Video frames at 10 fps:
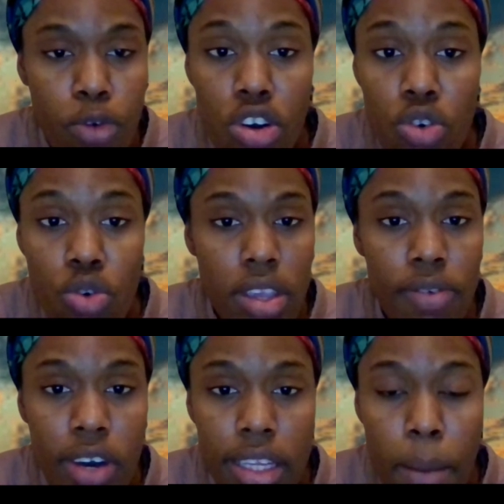For the grace
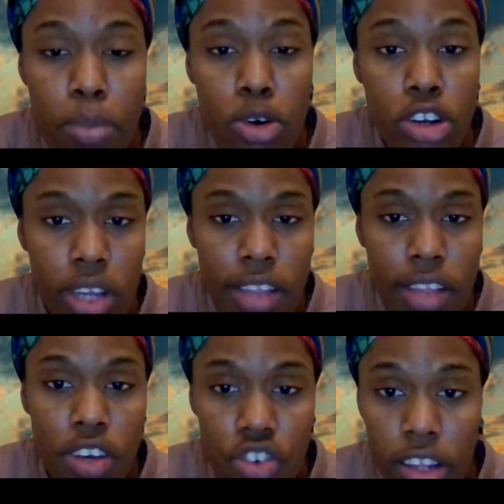of God that brings
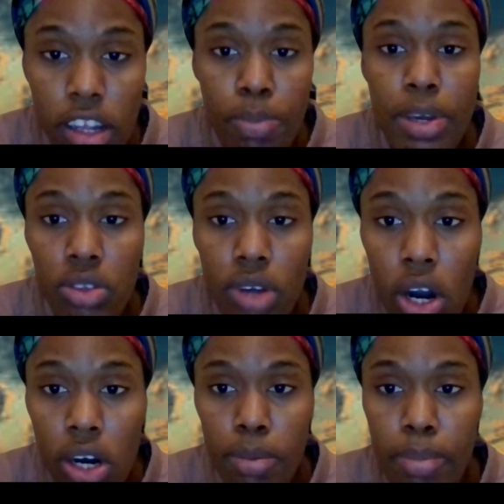salvation has appeared to
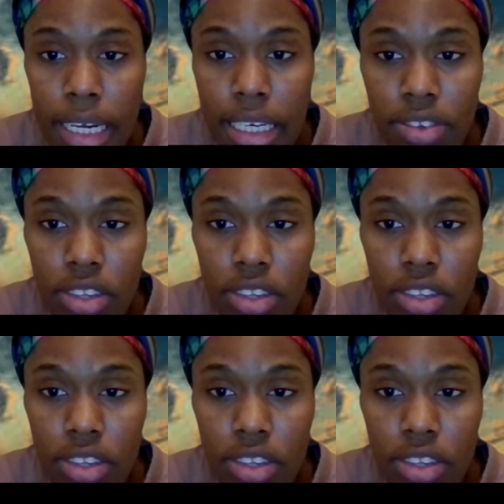all men.